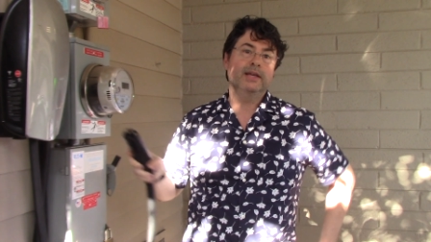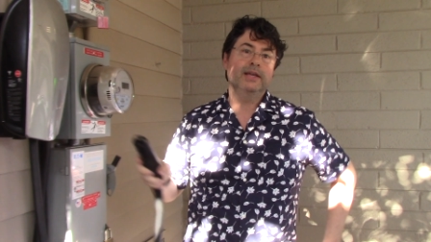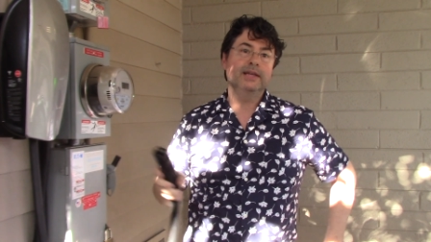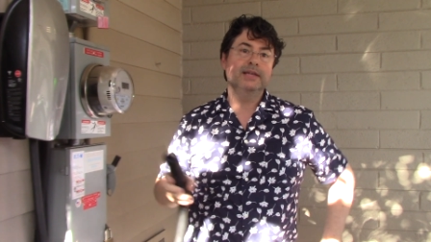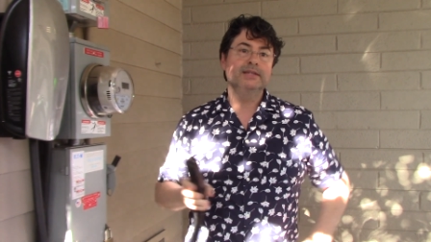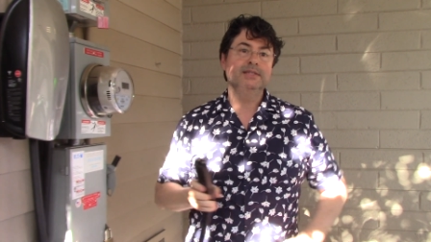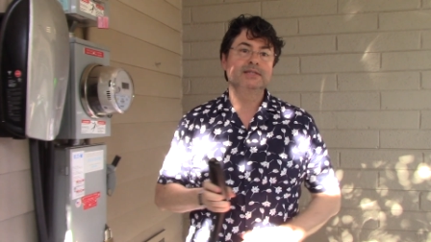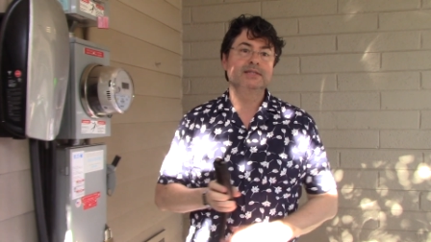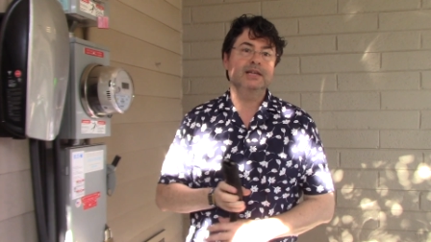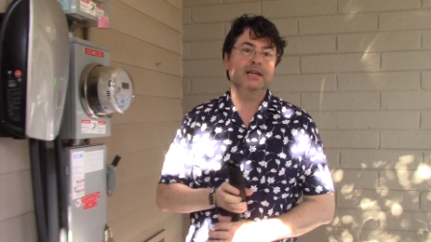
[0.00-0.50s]

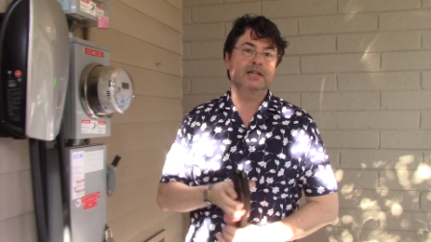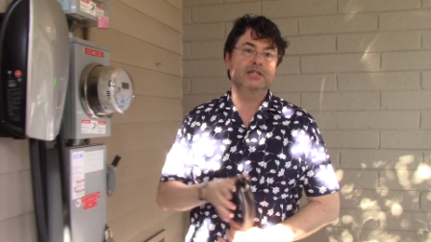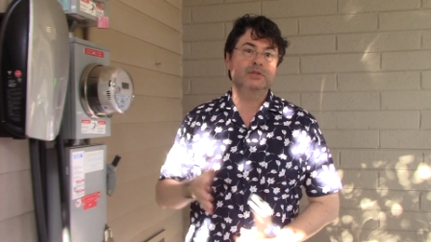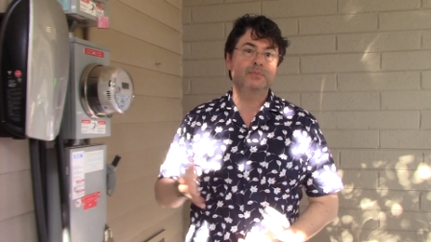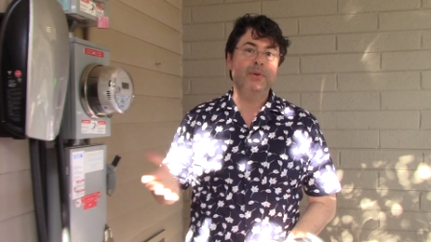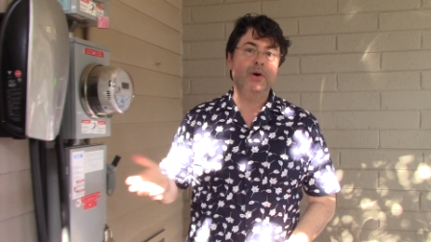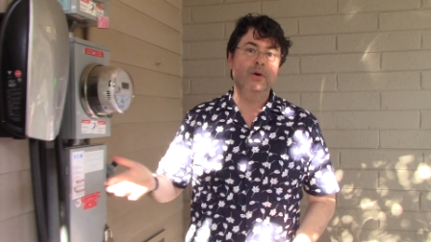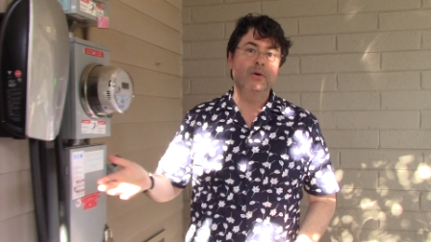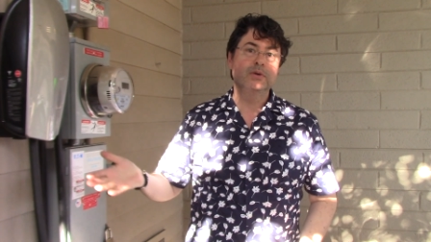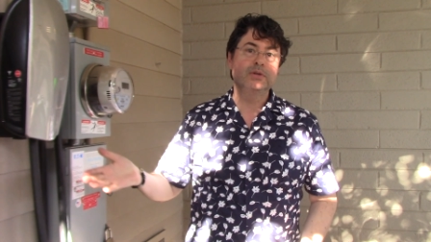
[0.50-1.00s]
is
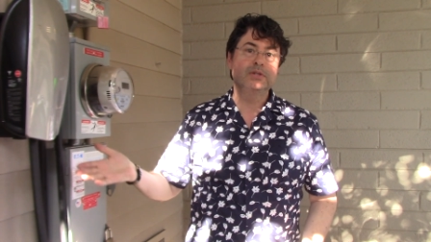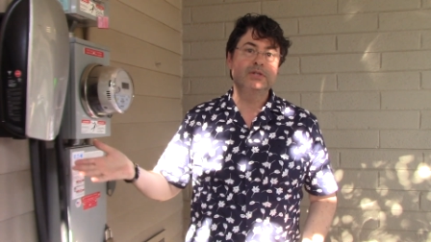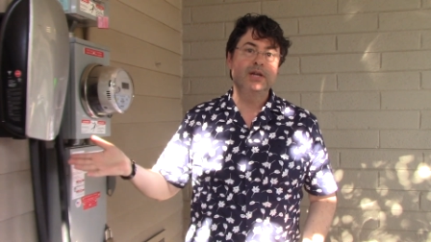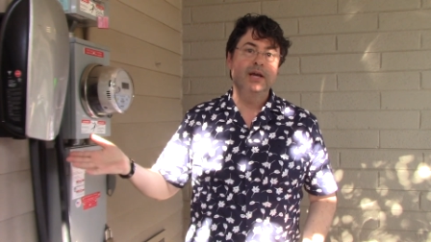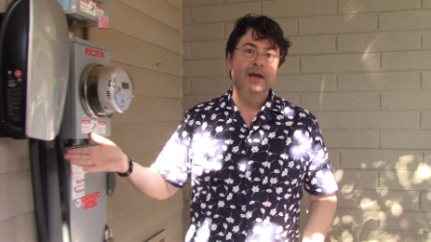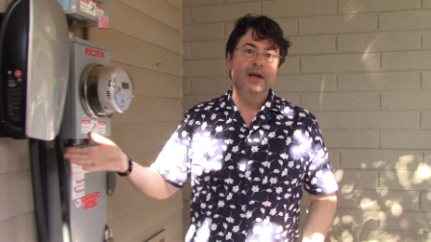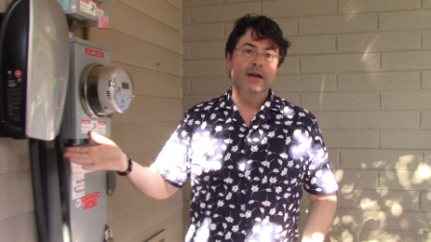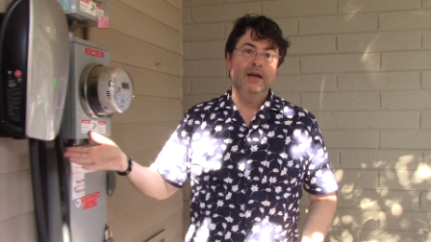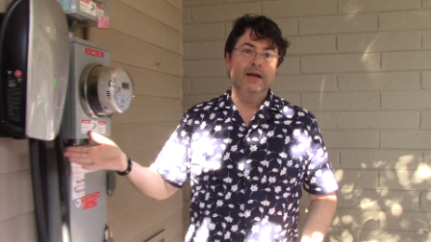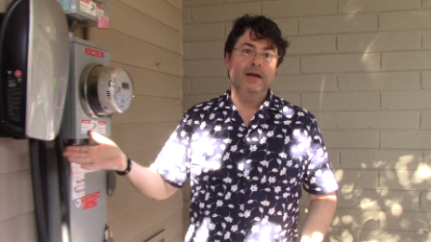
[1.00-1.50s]
exposed,
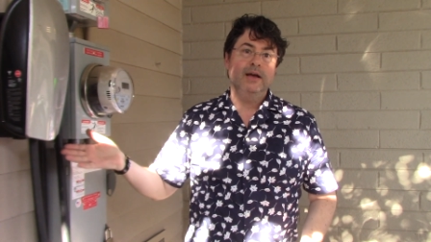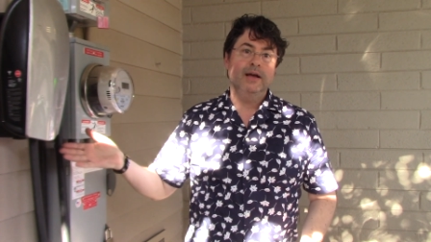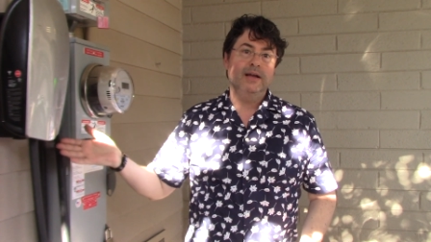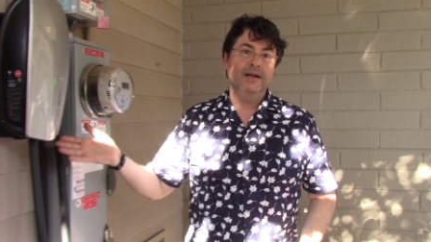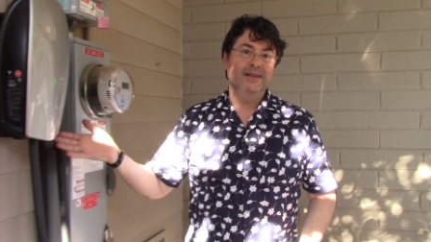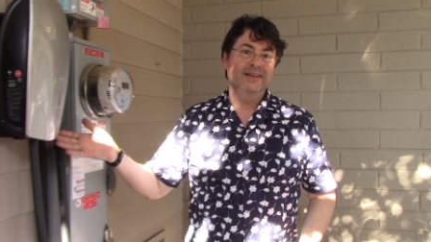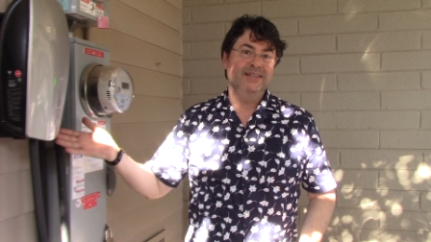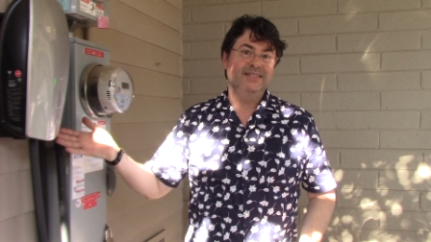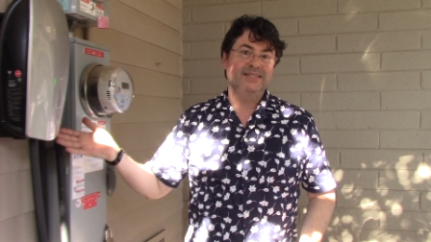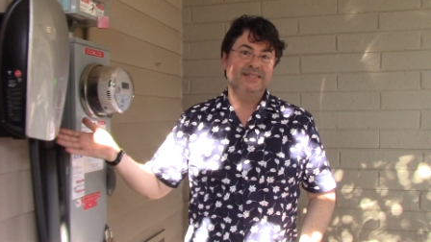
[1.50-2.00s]

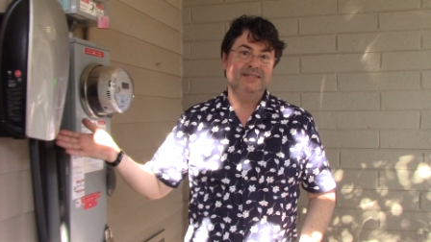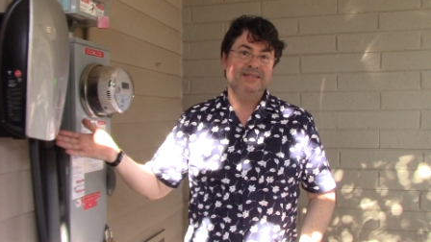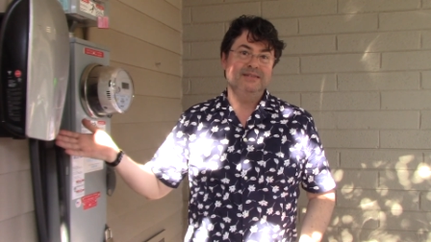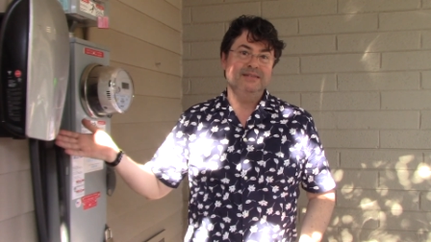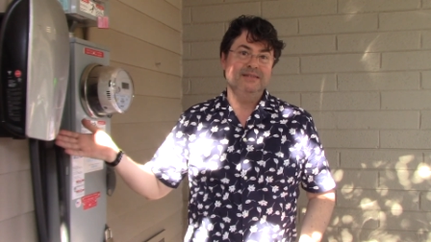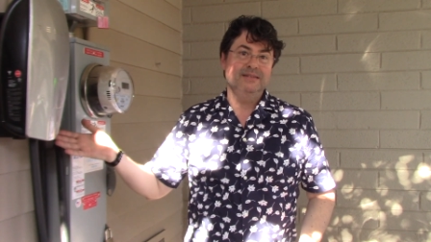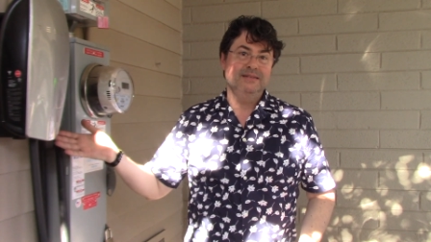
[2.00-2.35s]
it's